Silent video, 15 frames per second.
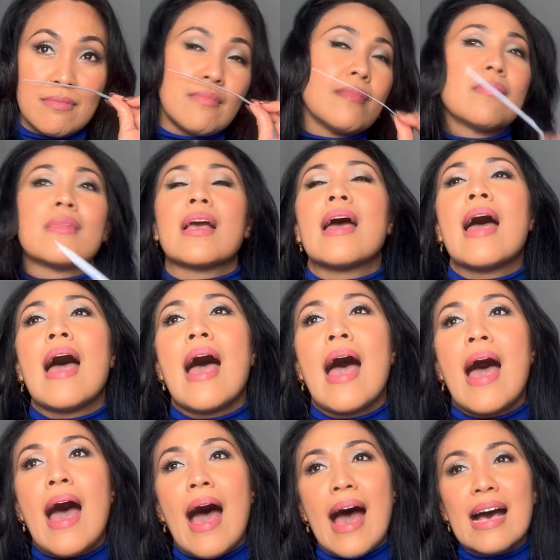Mm.
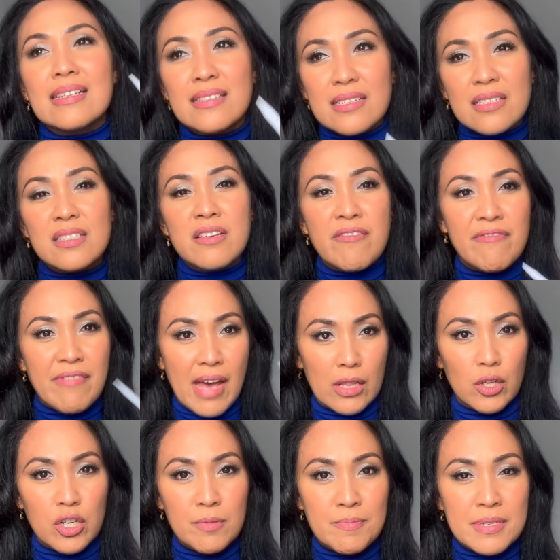As it
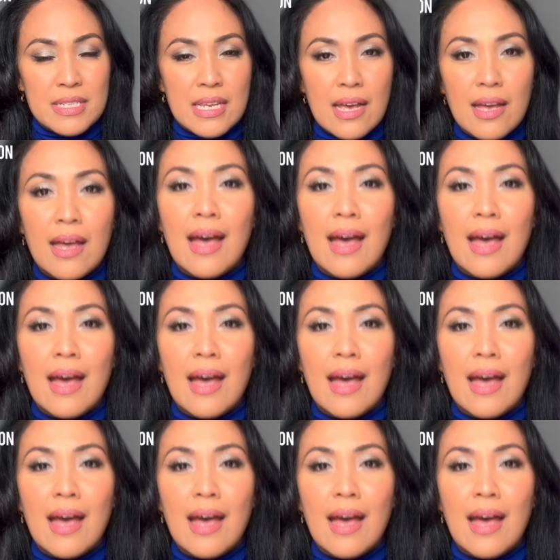develops,